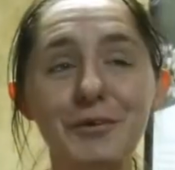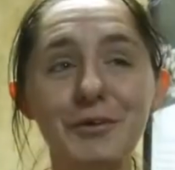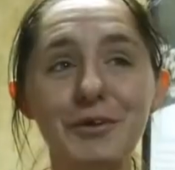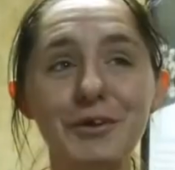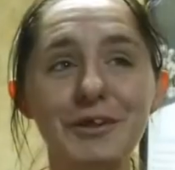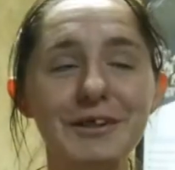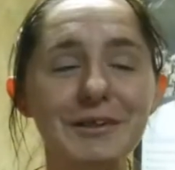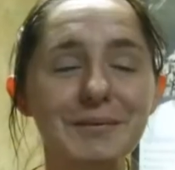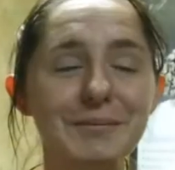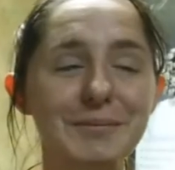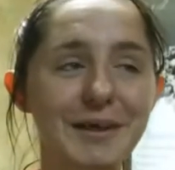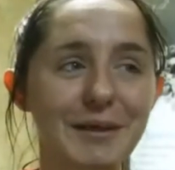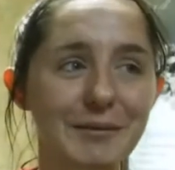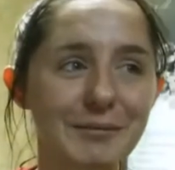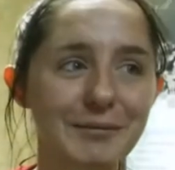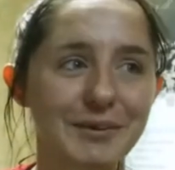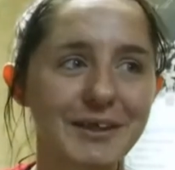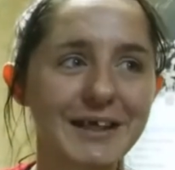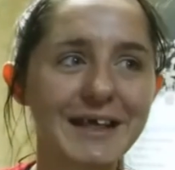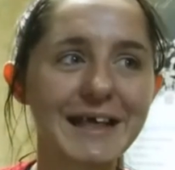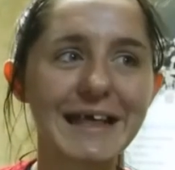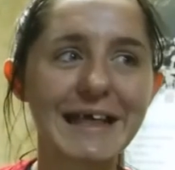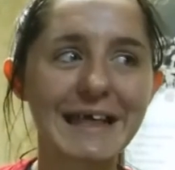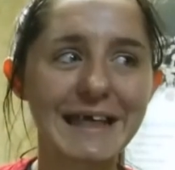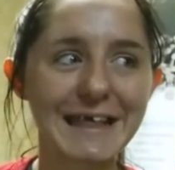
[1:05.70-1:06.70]
forward to be able
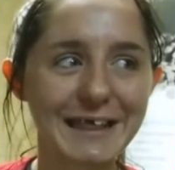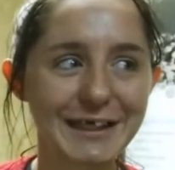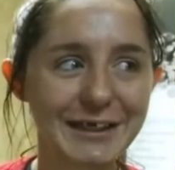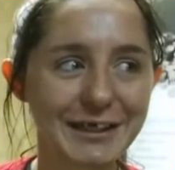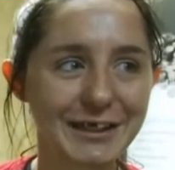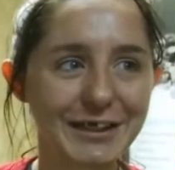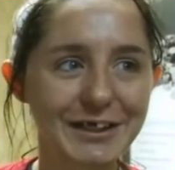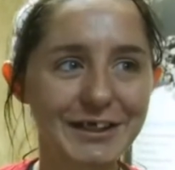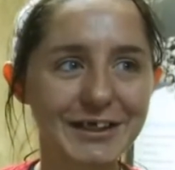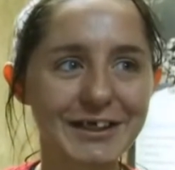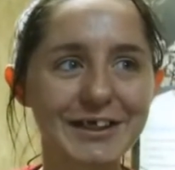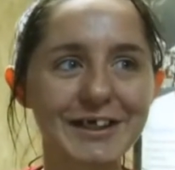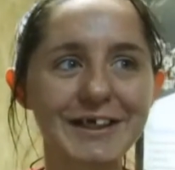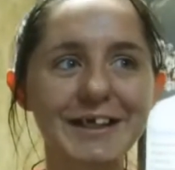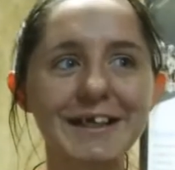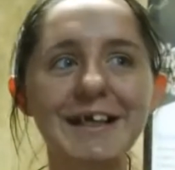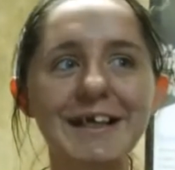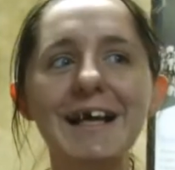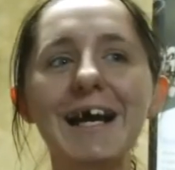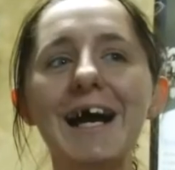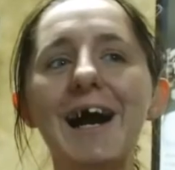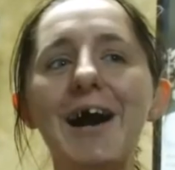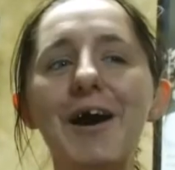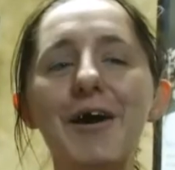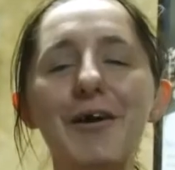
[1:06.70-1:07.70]
to hear
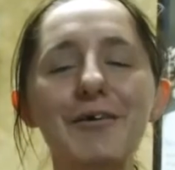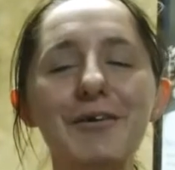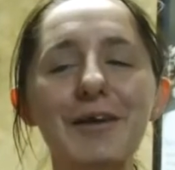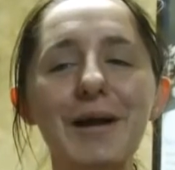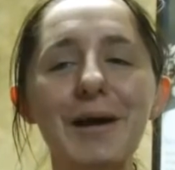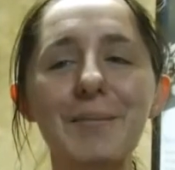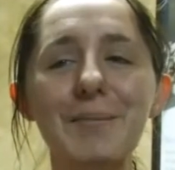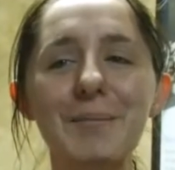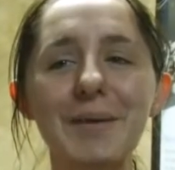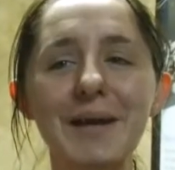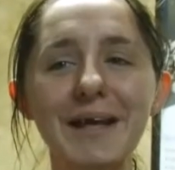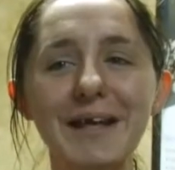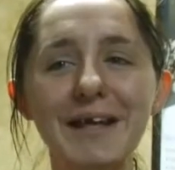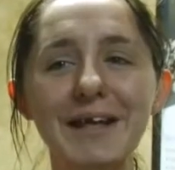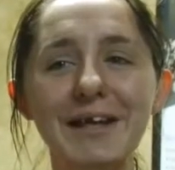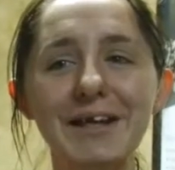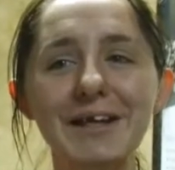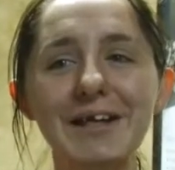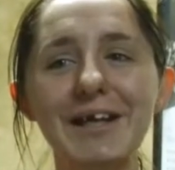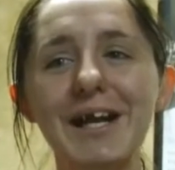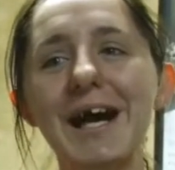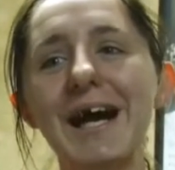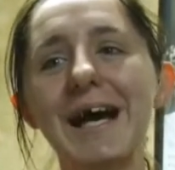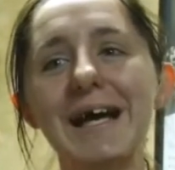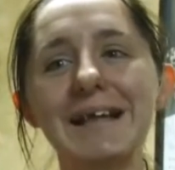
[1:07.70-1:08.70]
a whole lot better
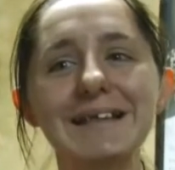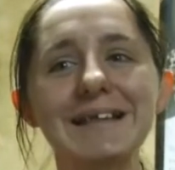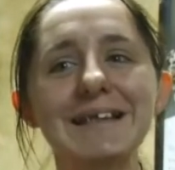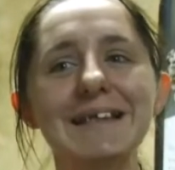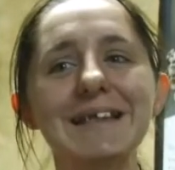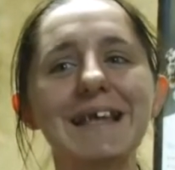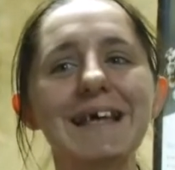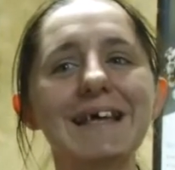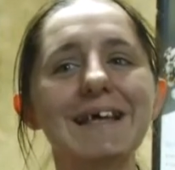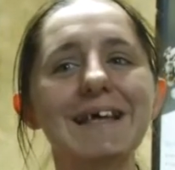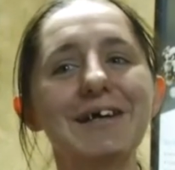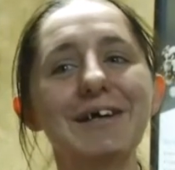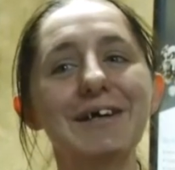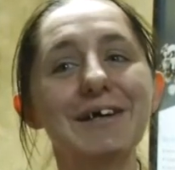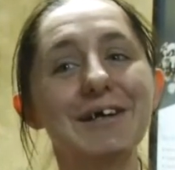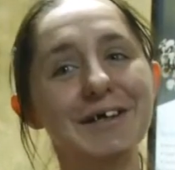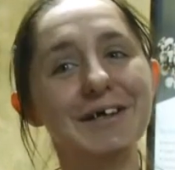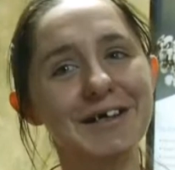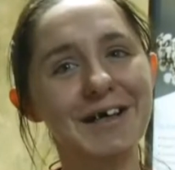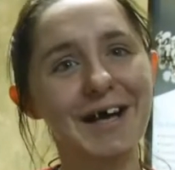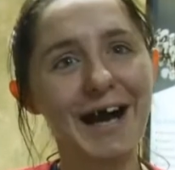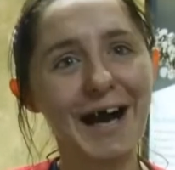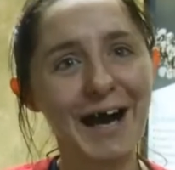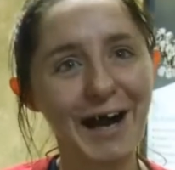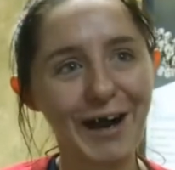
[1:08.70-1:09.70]
and not have to say
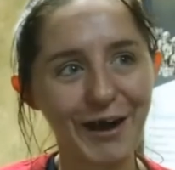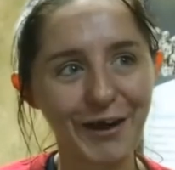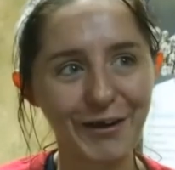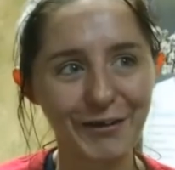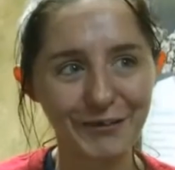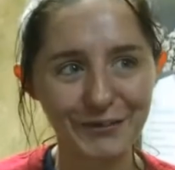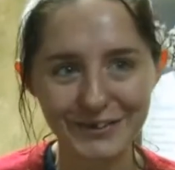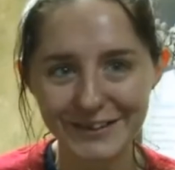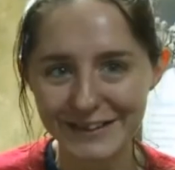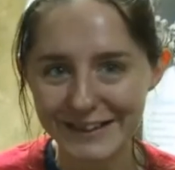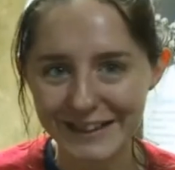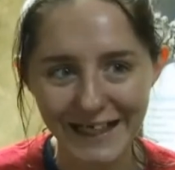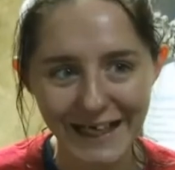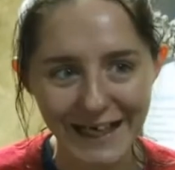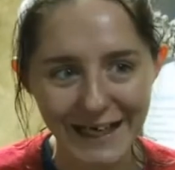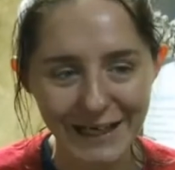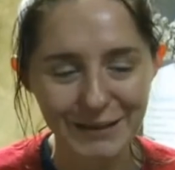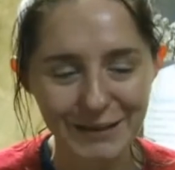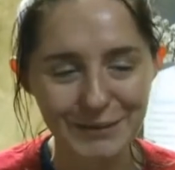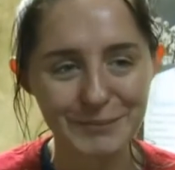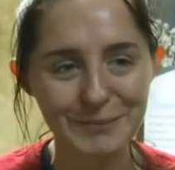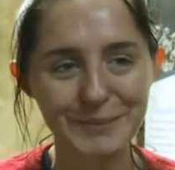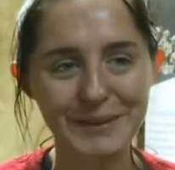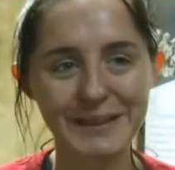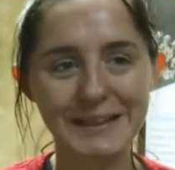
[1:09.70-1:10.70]
huh all the
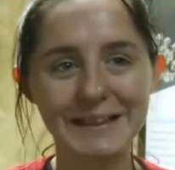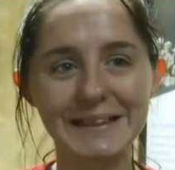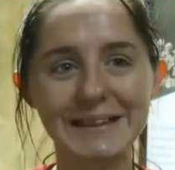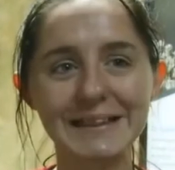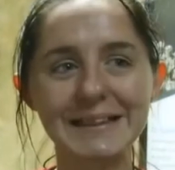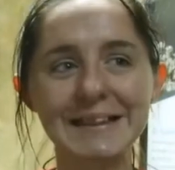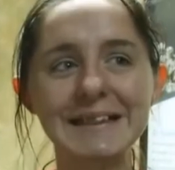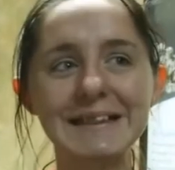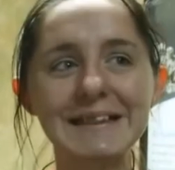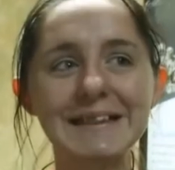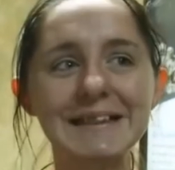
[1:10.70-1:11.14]
time and